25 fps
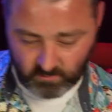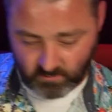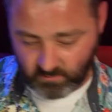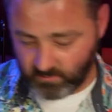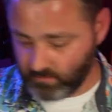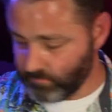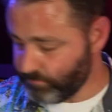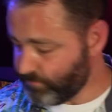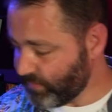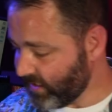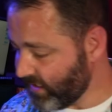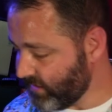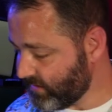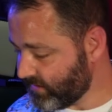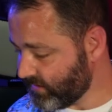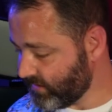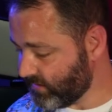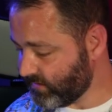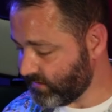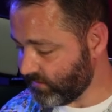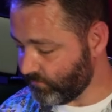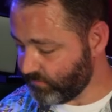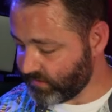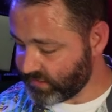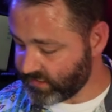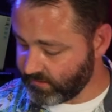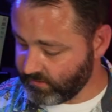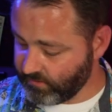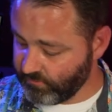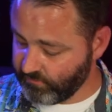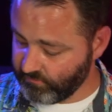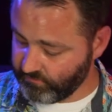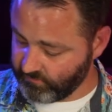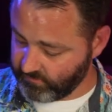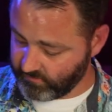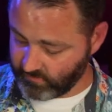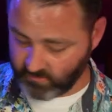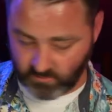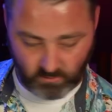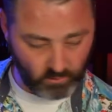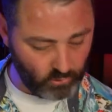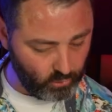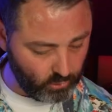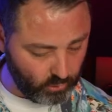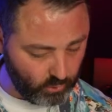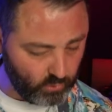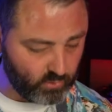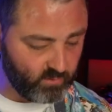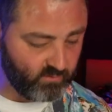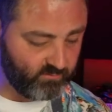The bases themselves
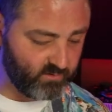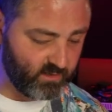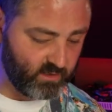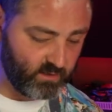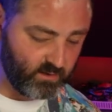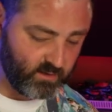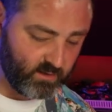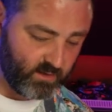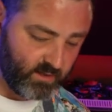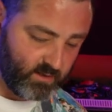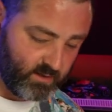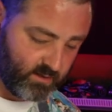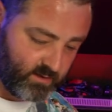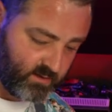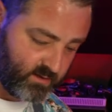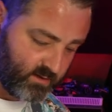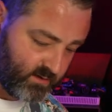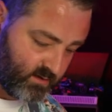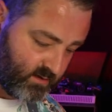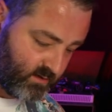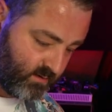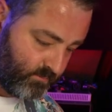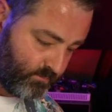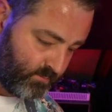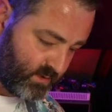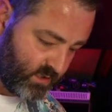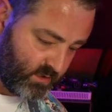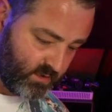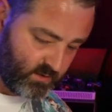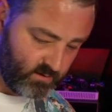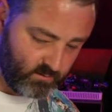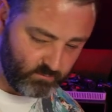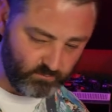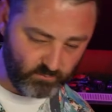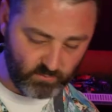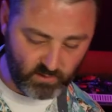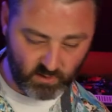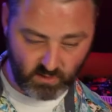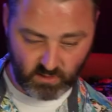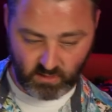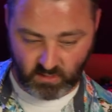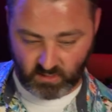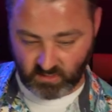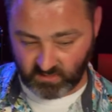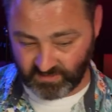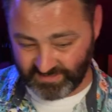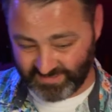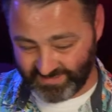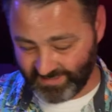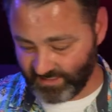look very nice, aluminium,
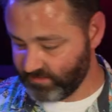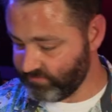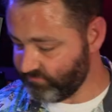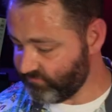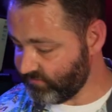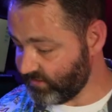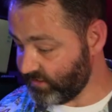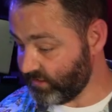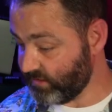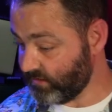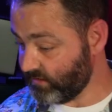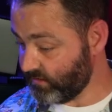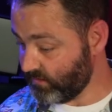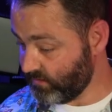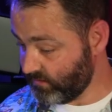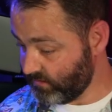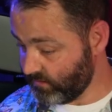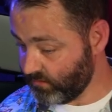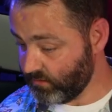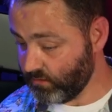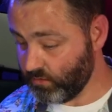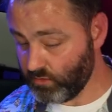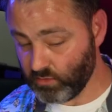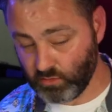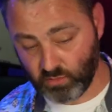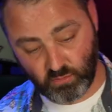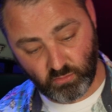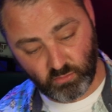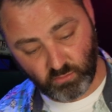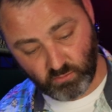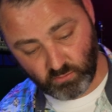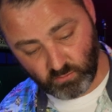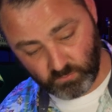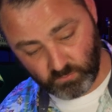they're heavy, you know.